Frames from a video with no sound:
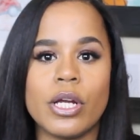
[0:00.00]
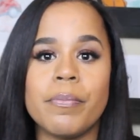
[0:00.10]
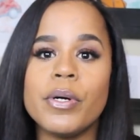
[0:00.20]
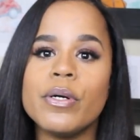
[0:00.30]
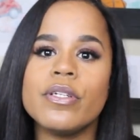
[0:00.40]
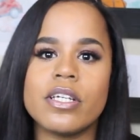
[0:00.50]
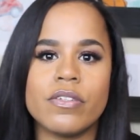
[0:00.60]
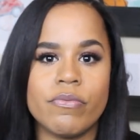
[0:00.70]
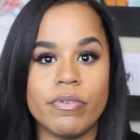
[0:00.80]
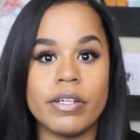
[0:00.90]
shampoos
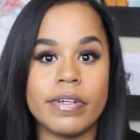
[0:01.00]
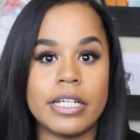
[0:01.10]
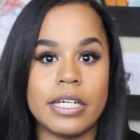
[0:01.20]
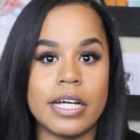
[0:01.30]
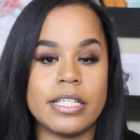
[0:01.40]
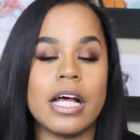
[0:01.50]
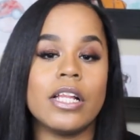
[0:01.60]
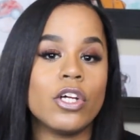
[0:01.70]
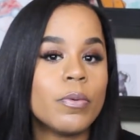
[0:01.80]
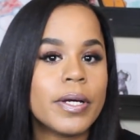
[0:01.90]
it's really really nice
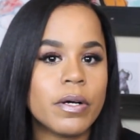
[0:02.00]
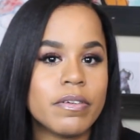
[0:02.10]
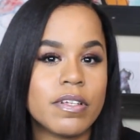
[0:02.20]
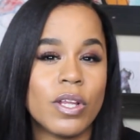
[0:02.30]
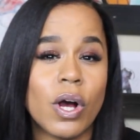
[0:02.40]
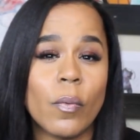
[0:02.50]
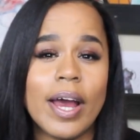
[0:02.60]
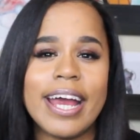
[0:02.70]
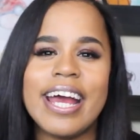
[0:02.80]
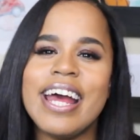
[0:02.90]
a little bit goes a long
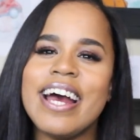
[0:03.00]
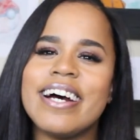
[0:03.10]
way